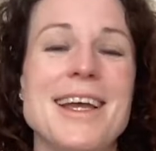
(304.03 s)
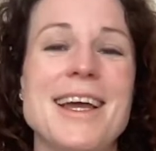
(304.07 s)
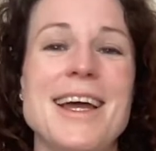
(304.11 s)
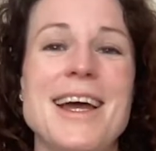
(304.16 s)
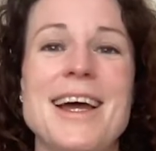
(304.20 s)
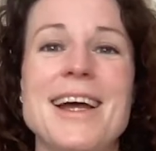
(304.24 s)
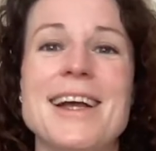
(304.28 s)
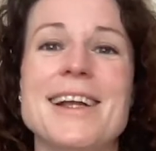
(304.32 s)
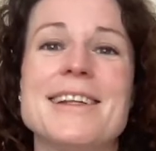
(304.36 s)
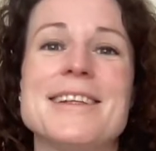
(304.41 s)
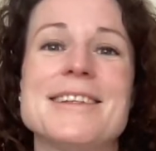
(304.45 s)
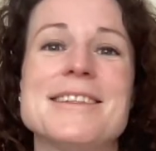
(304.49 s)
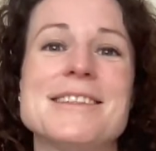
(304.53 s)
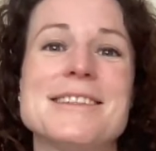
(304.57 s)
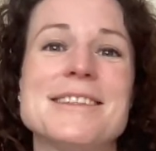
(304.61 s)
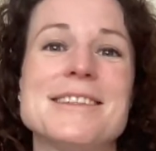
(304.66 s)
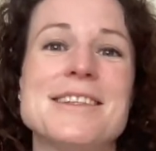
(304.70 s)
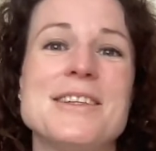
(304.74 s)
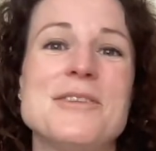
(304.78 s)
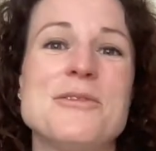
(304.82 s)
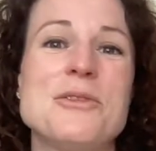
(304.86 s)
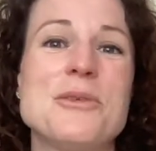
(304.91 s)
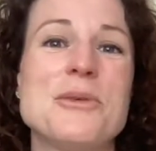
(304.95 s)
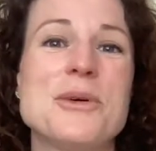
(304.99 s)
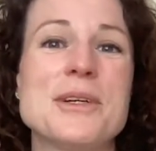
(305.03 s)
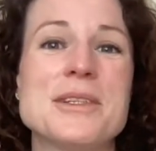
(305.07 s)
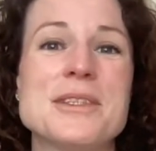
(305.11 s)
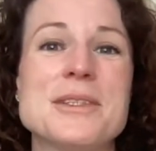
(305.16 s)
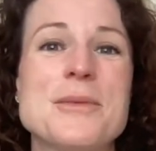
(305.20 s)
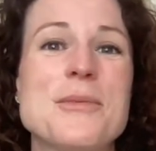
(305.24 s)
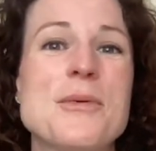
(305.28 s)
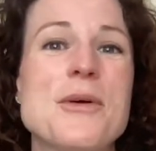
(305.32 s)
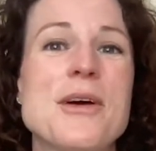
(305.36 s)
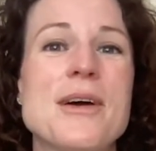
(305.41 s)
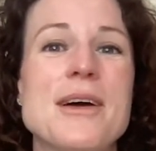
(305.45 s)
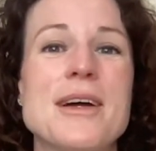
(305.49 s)
And if you are
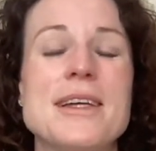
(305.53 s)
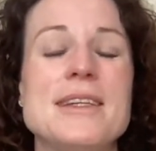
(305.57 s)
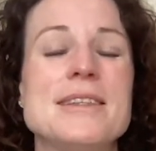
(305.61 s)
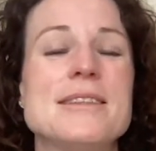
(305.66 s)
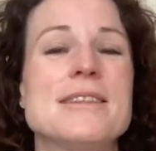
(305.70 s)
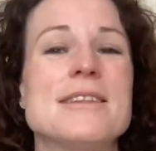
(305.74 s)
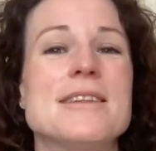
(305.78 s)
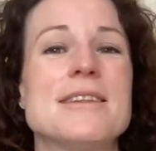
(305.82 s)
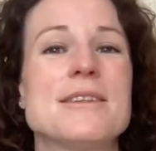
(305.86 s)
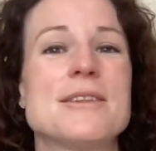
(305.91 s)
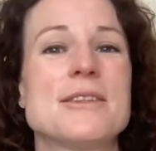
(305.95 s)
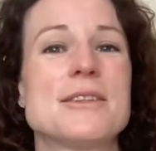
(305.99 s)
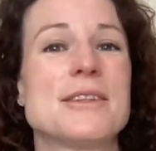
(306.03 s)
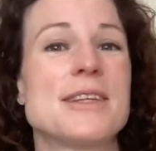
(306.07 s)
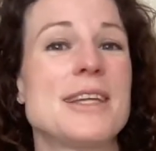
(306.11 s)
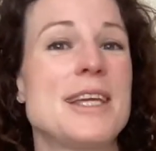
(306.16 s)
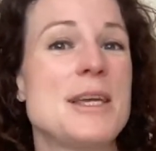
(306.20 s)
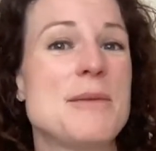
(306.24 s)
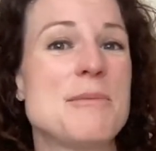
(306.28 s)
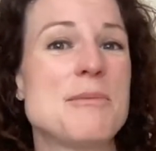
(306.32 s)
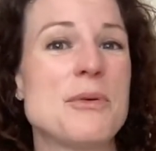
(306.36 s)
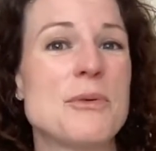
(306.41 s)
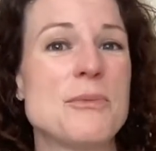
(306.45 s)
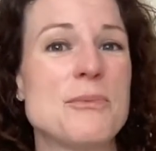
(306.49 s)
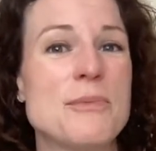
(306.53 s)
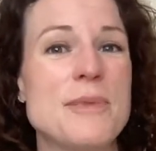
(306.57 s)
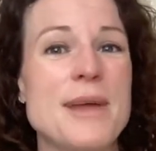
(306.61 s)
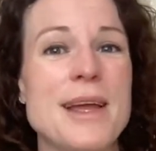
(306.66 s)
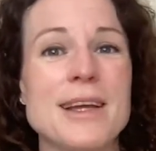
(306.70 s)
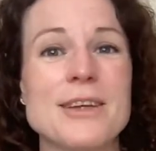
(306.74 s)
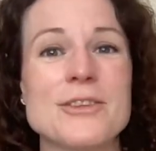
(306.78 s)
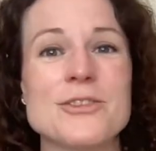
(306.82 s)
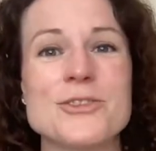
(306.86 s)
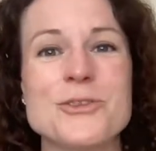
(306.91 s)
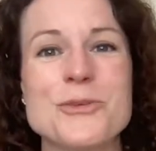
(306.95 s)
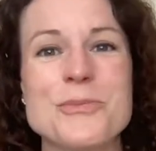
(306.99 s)
surprised, keep
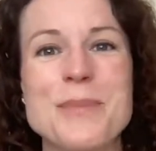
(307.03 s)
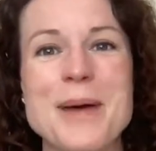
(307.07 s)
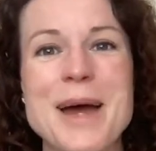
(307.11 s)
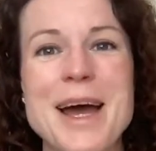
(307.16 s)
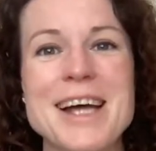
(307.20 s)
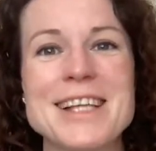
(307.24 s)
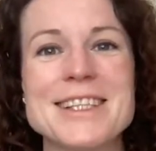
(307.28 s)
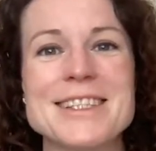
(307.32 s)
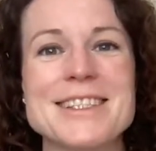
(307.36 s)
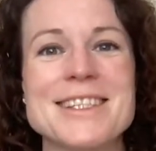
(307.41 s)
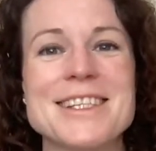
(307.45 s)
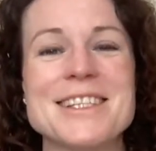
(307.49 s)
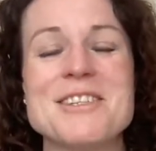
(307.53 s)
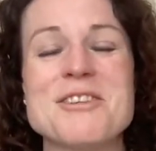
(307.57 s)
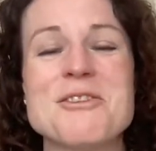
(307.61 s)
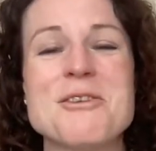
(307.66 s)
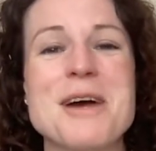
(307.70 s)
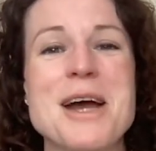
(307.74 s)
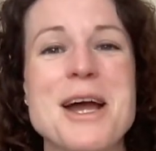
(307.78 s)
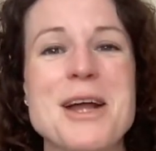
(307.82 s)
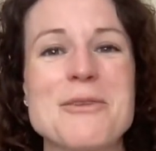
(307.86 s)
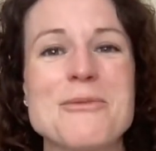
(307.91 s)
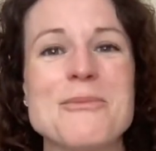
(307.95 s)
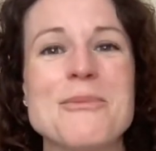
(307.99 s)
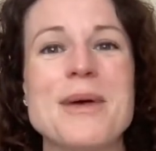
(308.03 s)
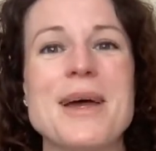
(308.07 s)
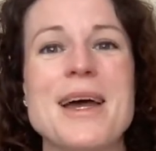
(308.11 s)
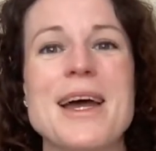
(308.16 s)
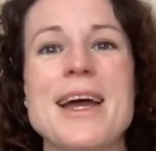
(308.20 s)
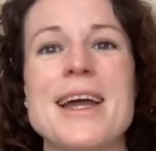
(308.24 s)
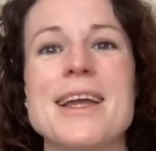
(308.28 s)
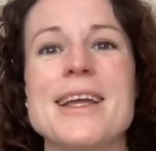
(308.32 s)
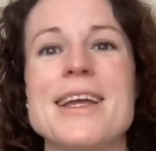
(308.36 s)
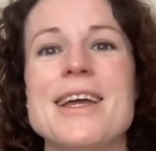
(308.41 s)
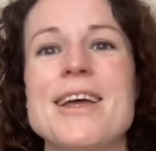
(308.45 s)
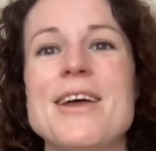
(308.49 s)
extra pads in your
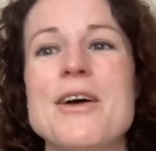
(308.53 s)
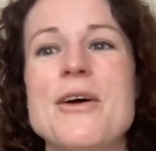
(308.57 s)
handbag,